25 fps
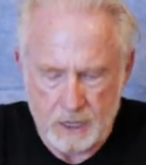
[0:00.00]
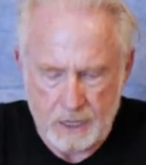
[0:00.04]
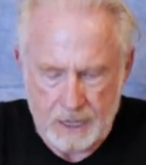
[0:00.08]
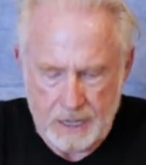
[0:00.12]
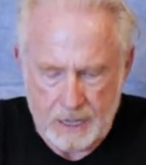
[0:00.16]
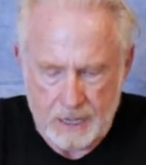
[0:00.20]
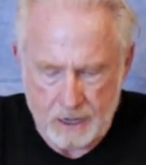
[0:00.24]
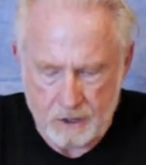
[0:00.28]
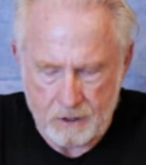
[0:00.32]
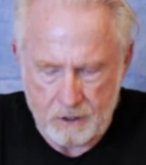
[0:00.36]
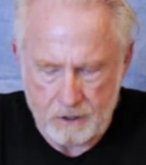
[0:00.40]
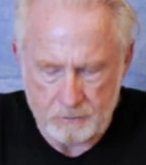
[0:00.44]

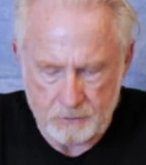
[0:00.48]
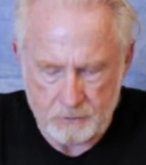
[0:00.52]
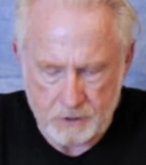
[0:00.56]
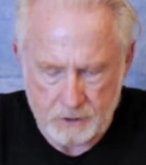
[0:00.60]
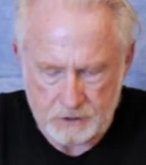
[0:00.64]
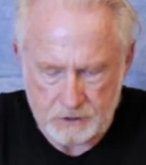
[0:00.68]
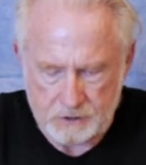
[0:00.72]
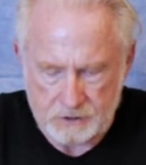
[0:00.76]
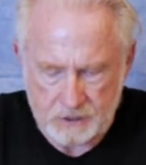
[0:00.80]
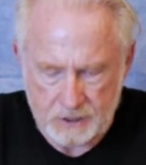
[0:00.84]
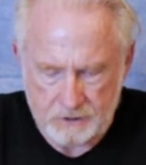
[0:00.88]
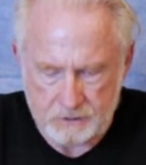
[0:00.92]
how I'm going to
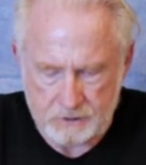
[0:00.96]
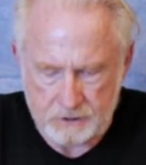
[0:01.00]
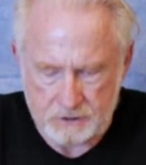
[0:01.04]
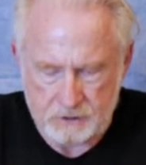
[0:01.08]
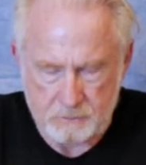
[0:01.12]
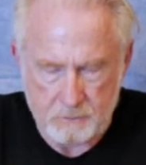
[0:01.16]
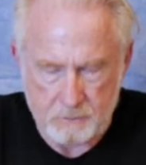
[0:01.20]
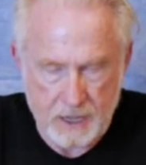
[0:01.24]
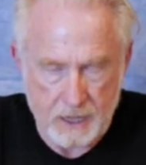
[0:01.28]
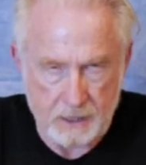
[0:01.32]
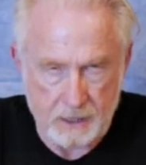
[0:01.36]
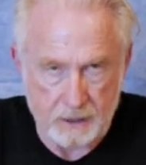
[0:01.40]
set this
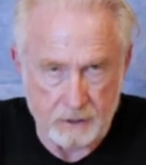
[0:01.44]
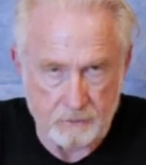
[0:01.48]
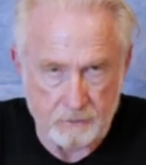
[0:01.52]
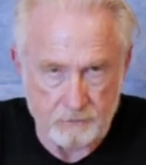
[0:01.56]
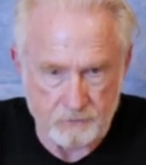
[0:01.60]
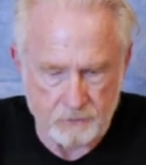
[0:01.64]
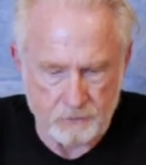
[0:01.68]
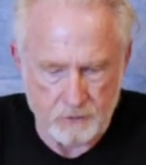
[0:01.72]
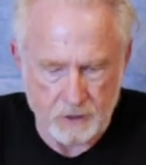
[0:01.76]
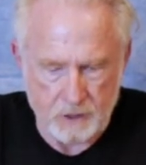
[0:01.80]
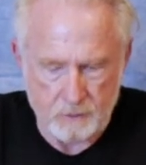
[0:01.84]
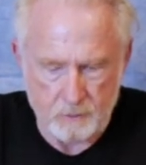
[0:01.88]
mat in
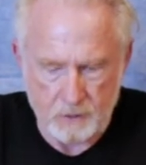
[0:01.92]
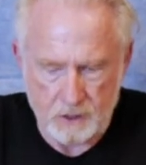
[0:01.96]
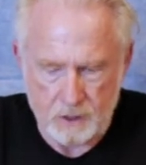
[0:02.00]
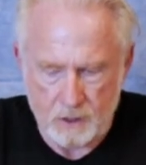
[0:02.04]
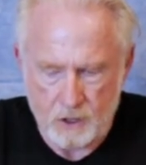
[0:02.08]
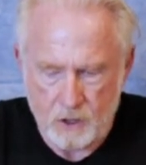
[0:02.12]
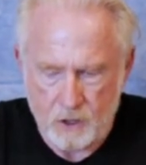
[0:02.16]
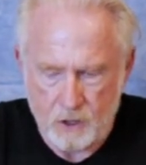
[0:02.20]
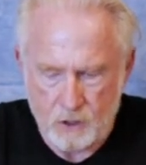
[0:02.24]
front of me,